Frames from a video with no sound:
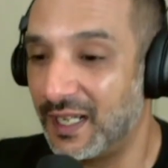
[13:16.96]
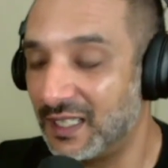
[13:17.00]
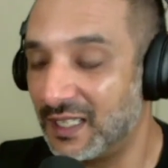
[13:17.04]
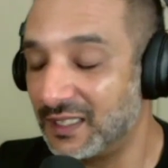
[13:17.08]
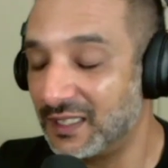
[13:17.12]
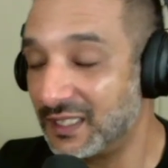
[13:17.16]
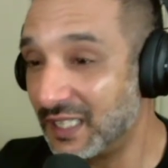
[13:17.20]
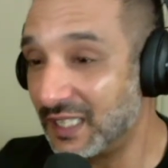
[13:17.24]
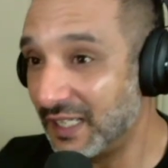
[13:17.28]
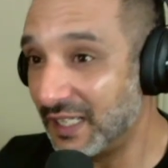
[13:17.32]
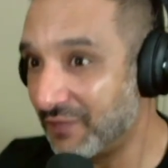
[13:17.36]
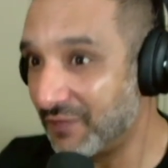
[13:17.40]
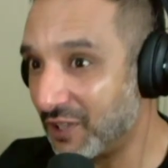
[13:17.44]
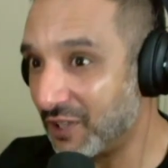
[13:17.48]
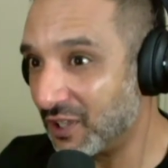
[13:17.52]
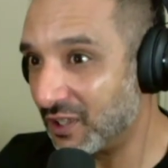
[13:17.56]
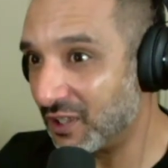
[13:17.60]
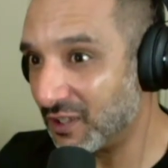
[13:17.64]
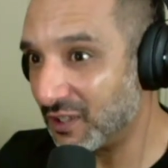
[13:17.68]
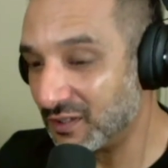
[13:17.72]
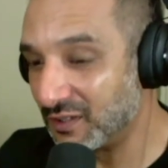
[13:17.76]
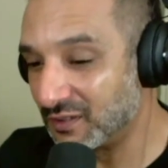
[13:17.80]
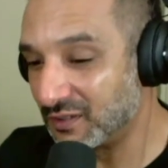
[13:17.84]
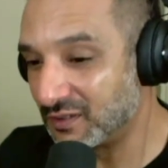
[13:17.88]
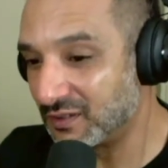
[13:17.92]

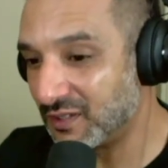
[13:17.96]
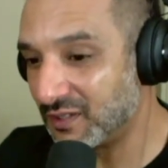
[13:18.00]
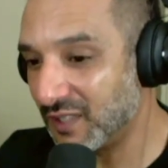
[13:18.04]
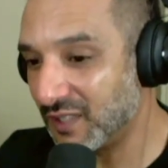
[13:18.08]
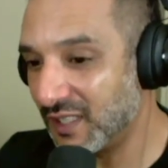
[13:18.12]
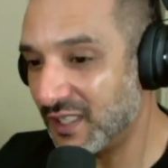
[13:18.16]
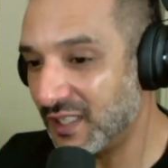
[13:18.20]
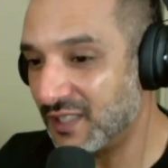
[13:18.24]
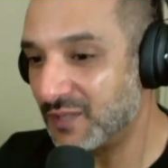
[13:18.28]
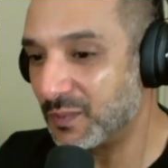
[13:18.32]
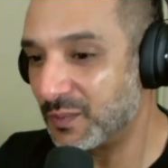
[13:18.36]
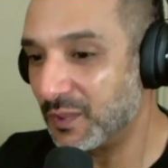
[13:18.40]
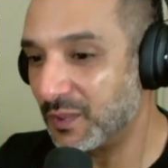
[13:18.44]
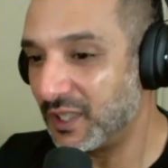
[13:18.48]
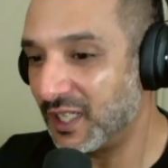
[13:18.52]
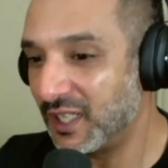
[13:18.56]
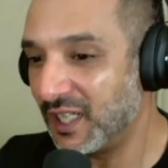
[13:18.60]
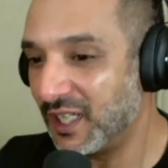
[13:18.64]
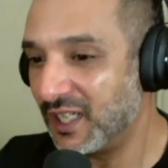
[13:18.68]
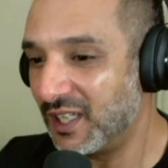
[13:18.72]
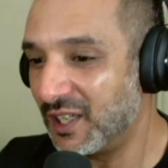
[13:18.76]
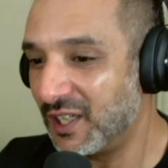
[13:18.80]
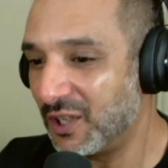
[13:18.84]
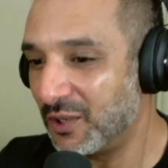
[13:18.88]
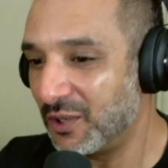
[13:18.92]
liver is what I
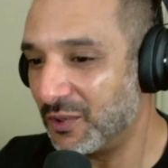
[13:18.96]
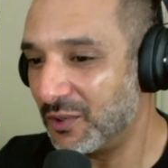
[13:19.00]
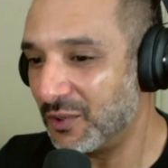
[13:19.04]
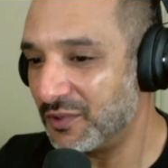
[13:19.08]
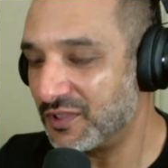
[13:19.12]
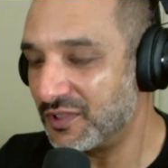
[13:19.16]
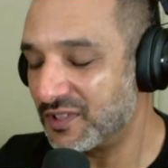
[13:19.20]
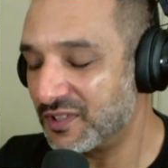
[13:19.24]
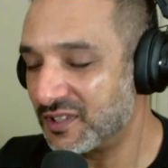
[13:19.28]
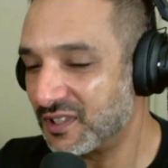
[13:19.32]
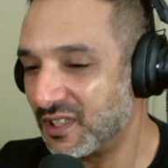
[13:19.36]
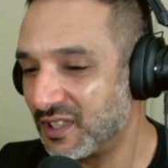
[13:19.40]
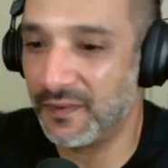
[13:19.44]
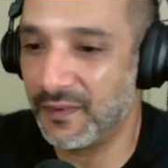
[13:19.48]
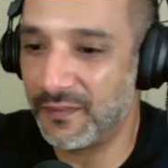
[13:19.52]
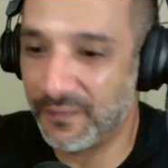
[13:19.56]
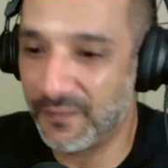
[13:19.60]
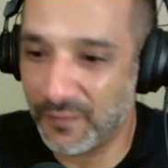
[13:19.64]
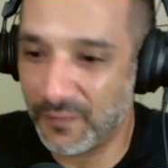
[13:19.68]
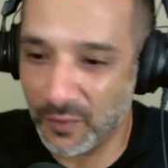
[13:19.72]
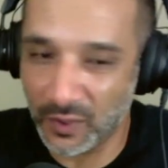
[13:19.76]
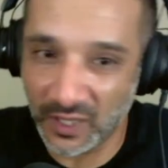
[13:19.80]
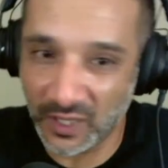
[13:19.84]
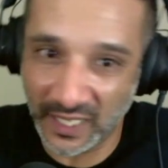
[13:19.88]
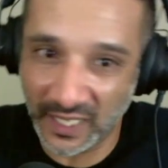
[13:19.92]
use
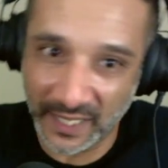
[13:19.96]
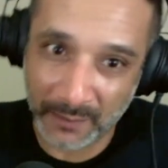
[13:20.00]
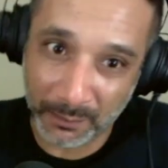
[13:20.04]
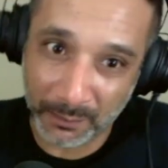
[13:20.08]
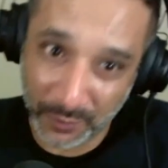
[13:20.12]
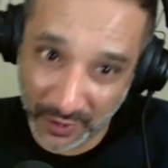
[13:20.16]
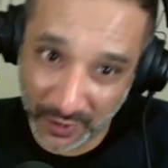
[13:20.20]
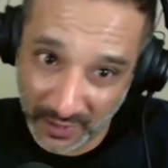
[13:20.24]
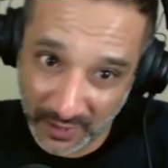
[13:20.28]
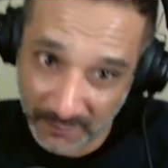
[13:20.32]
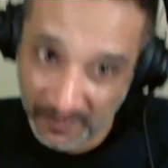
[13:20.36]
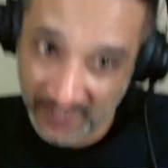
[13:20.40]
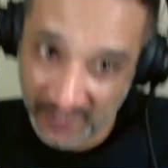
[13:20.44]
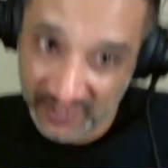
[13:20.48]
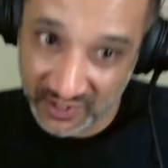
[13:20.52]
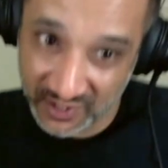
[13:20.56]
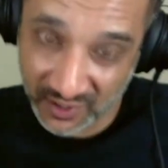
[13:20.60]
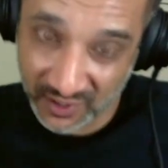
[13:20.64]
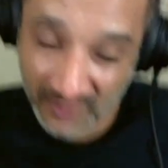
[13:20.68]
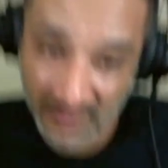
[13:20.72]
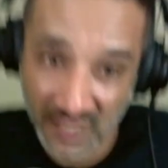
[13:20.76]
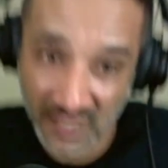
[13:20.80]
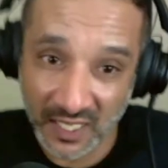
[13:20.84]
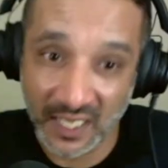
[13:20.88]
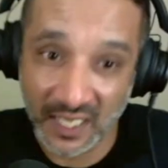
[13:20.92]
for like pretty
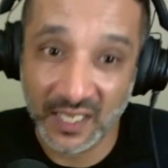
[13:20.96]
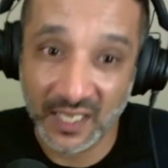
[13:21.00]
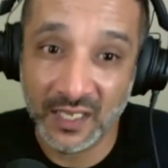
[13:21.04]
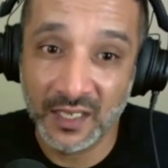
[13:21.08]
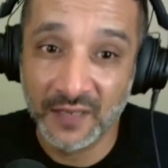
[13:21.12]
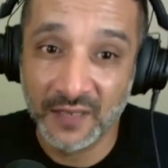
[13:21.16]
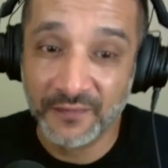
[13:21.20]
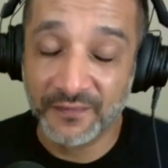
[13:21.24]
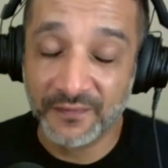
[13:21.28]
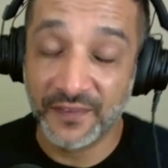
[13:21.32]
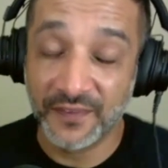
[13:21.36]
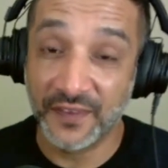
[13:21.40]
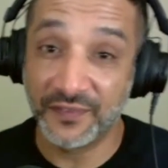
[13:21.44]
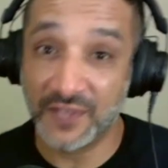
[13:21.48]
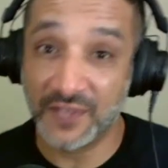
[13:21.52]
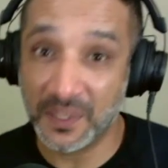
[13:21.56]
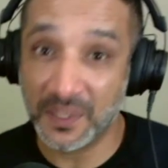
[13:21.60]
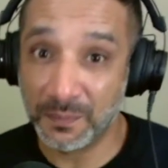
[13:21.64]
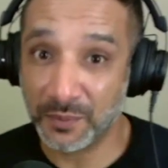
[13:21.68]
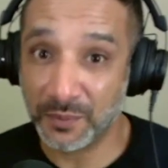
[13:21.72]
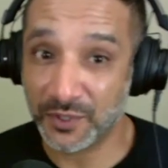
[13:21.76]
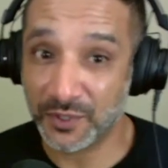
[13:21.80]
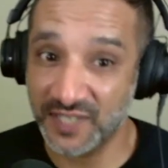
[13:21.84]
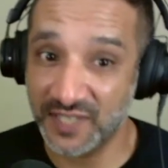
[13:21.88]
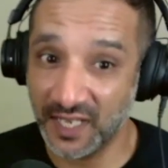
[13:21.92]
much
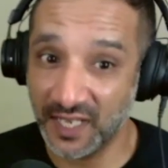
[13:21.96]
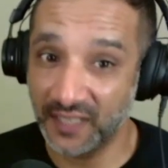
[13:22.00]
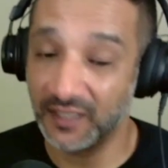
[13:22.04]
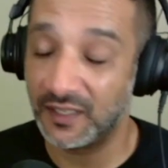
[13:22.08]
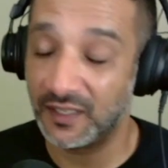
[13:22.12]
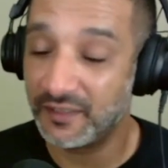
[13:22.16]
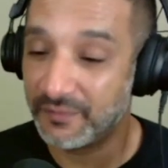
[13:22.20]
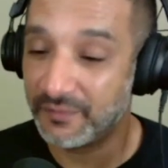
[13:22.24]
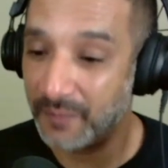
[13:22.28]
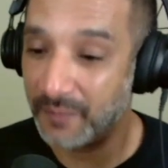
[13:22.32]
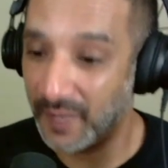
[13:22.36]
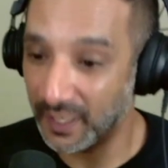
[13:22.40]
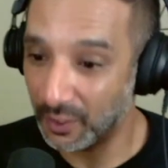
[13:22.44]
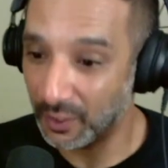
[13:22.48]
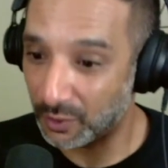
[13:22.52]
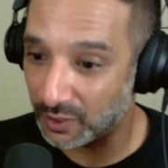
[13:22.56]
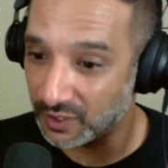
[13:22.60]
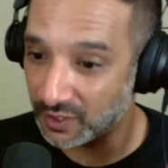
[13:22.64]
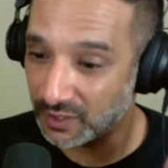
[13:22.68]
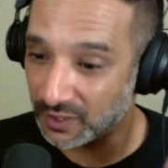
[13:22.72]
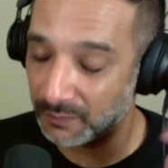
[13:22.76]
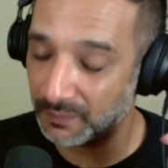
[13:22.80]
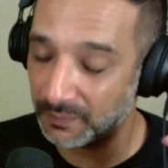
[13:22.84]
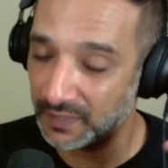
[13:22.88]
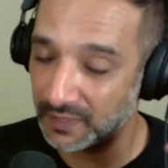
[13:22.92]
50% of my
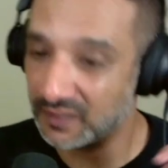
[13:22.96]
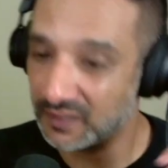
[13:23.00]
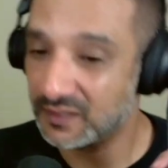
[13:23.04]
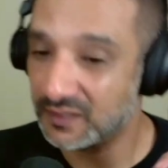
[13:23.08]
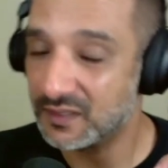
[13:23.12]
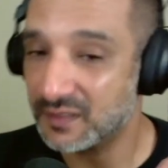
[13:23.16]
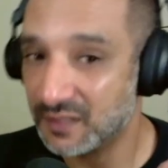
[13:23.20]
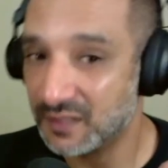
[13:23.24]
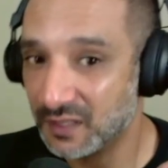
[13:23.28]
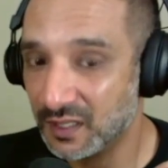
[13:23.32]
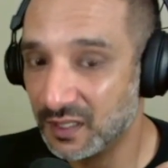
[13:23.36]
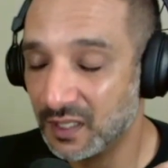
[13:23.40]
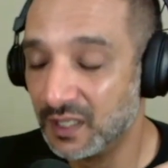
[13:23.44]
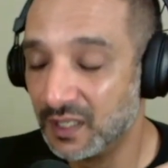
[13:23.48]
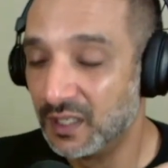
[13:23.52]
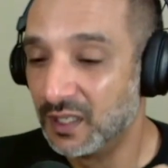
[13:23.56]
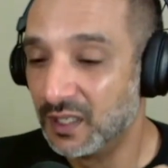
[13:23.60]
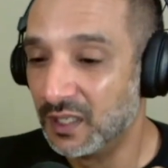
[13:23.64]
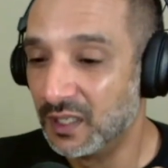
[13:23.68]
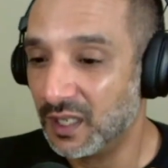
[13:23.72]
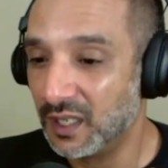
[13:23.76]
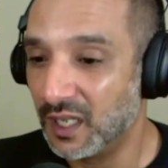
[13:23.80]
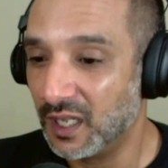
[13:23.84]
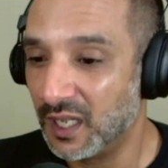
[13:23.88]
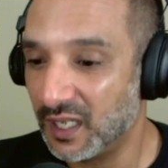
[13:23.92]
organ meats.
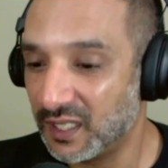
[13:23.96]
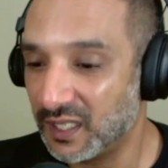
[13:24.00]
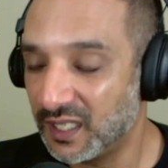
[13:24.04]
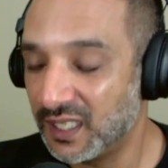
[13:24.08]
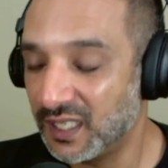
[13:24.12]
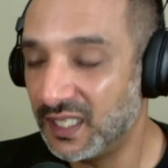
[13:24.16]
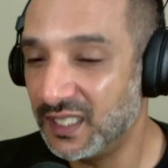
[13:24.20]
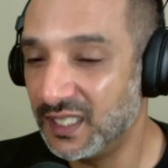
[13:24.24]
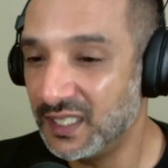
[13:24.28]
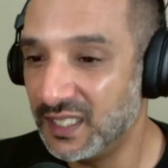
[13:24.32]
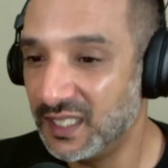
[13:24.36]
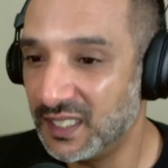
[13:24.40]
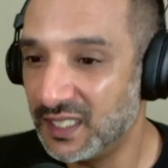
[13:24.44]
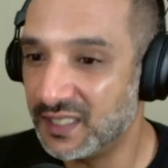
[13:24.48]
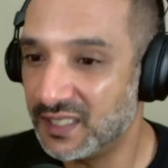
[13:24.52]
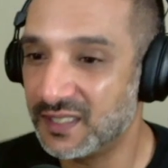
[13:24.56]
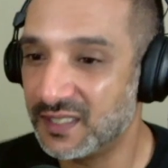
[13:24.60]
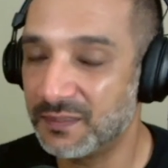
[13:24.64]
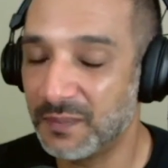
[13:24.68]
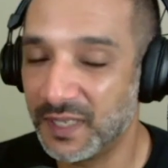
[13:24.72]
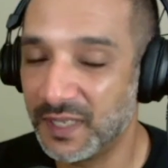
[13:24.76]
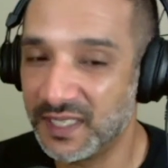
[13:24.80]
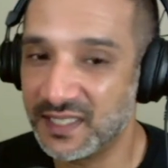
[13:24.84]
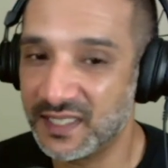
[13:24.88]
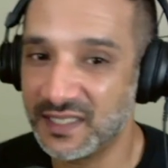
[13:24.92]
Kidney
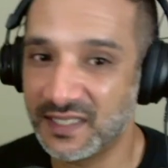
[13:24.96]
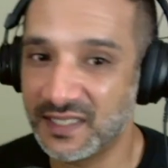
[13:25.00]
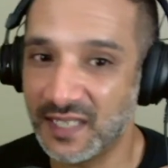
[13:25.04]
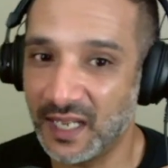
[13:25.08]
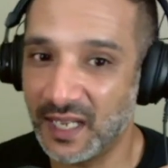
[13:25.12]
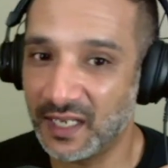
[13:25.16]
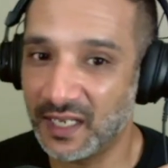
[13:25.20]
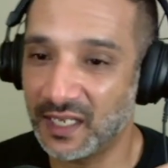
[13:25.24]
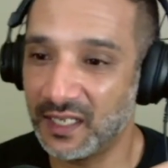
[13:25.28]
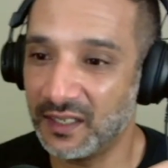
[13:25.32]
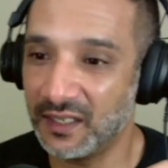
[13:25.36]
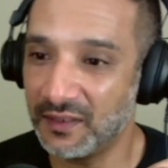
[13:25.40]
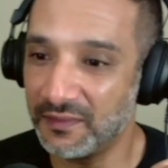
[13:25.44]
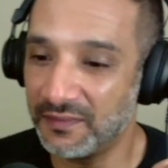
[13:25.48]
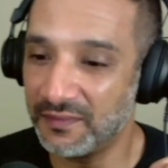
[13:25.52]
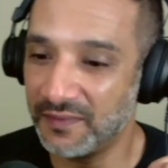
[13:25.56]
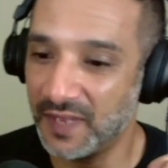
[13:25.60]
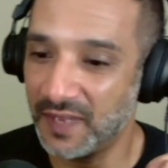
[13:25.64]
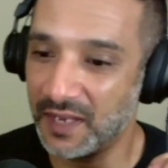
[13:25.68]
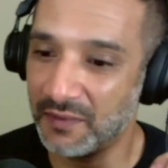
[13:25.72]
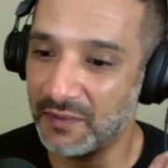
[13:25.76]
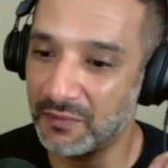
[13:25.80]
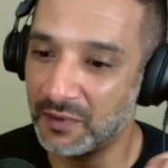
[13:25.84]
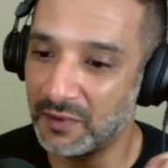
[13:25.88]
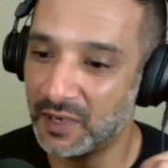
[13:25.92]
is my second
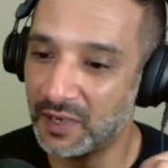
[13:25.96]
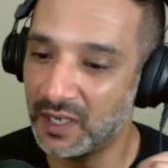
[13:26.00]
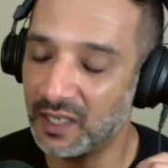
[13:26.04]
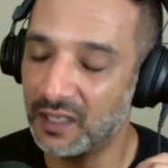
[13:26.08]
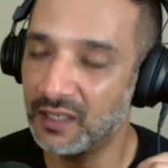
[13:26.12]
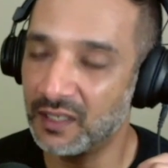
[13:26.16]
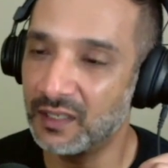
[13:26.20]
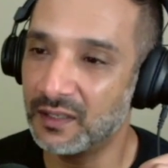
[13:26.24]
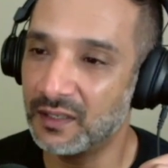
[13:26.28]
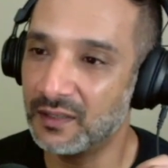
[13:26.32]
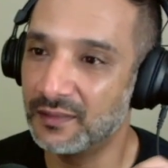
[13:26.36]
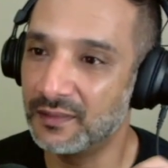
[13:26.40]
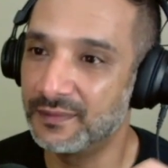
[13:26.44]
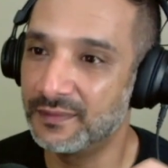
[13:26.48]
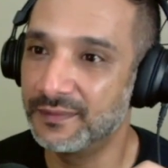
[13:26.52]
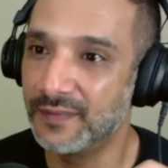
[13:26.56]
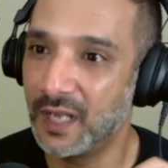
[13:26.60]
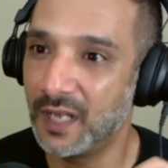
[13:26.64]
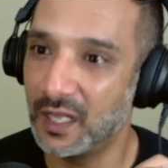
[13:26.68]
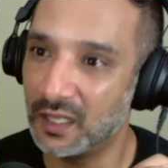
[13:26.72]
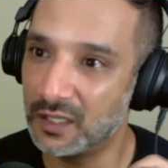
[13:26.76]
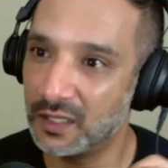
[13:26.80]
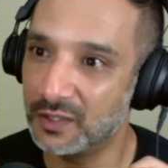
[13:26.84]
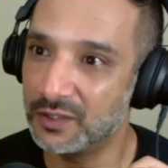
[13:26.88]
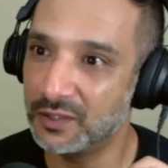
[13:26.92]
favorite,
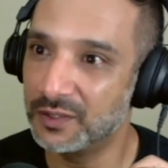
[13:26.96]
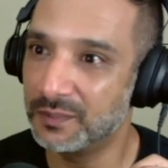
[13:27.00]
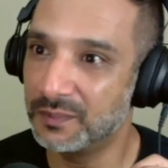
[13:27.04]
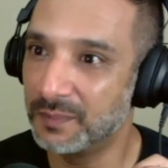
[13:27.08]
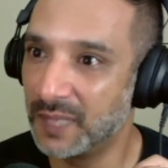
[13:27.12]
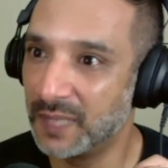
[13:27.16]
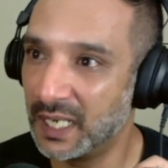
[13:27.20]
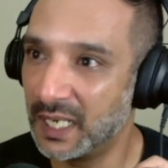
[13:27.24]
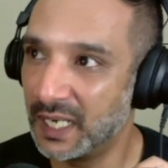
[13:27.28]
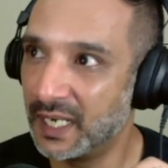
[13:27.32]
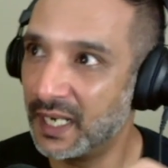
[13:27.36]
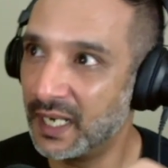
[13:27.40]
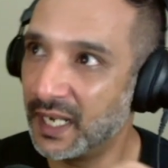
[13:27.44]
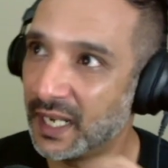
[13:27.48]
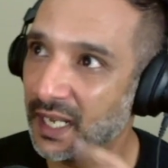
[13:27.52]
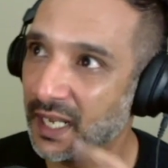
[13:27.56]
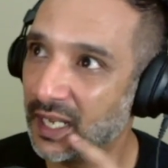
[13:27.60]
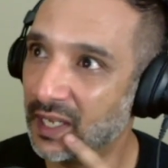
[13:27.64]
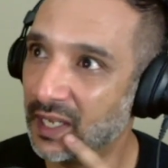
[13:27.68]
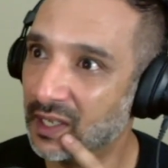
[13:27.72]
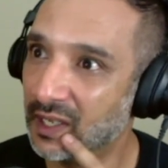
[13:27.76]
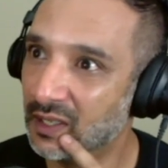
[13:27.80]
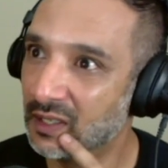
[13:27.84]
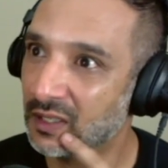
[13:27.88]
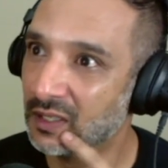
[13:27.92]
followed by,
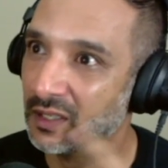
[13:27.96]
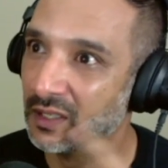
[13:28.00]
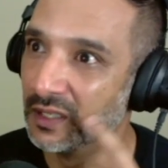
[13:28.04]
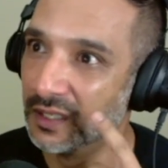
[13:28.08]
I